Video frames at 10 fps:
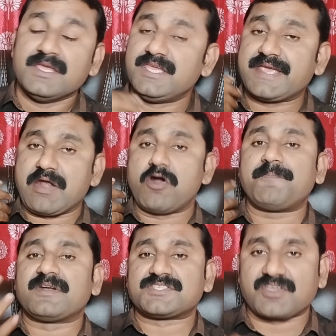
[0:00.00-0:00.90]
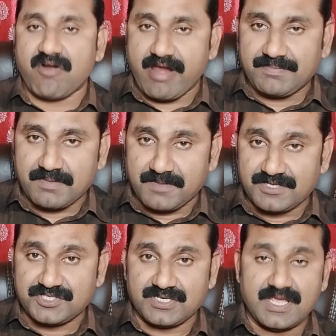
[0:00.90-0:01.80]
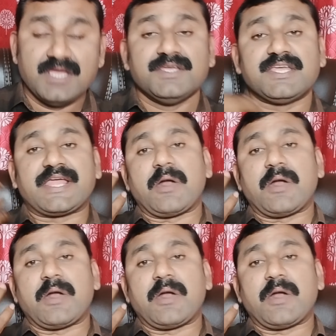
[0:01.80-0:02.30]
he cannot prescribe the medicine, he